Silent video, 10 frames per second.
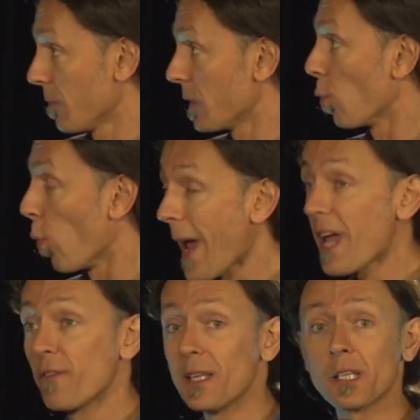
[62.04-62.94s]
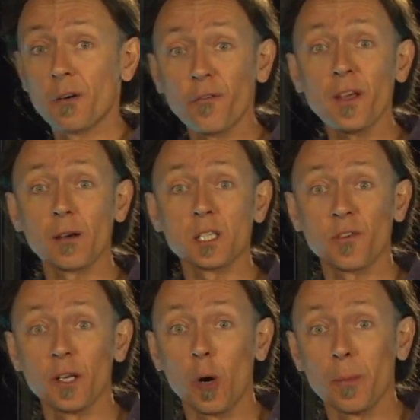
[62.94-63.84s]
the wave interference
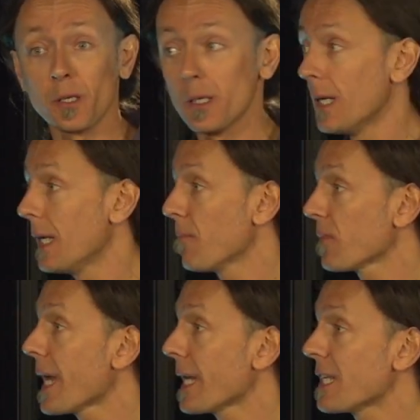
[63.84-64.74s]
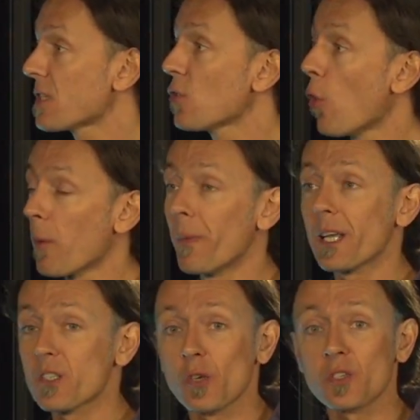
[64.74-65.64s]
phenomenon, that is normally
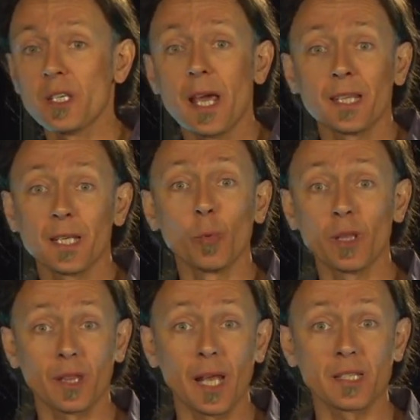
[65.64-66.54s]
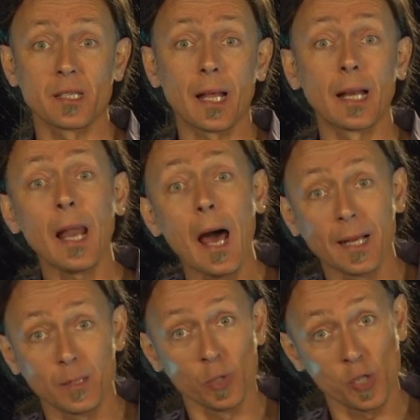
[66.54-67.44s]
associated with things like
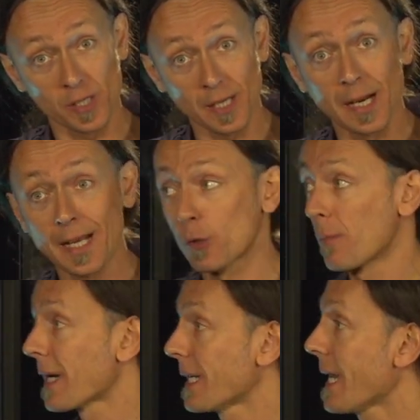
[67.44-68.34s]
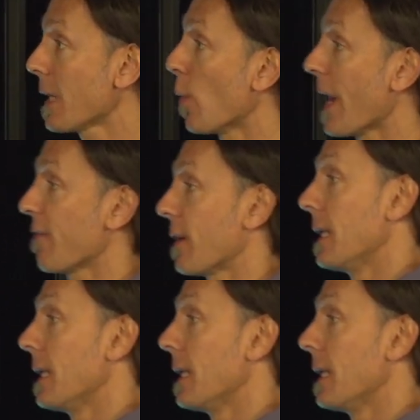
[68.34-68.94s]
light, which is an electromagnetic wave.